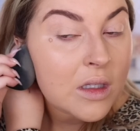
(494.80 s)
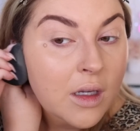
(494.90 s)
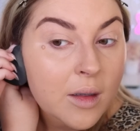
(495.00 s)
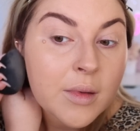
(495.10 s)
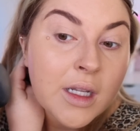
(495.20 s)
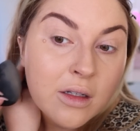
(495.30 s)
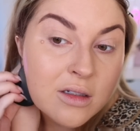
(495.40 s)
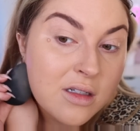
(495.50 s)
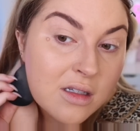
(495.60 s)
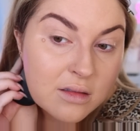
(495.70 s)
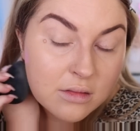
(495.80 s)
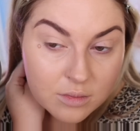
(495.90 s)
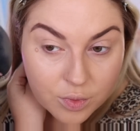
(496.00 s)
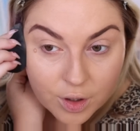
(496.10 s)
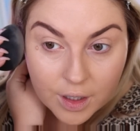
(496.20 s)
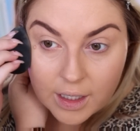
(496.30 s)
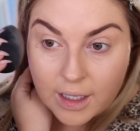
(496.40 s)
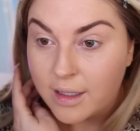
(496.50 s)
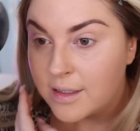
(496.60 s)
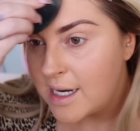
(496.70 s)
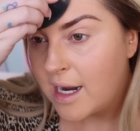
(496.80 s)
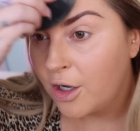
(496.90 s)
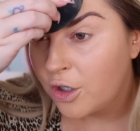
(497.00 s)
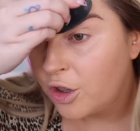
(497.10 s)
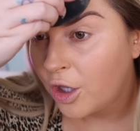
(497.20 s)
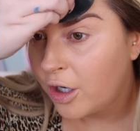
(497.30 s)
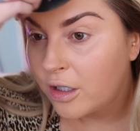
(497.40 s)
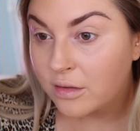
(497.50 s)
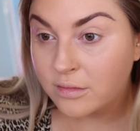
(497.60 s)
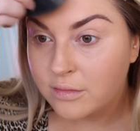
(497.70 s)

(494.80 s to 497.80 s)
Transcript: Yep, it looks pretty dang good though.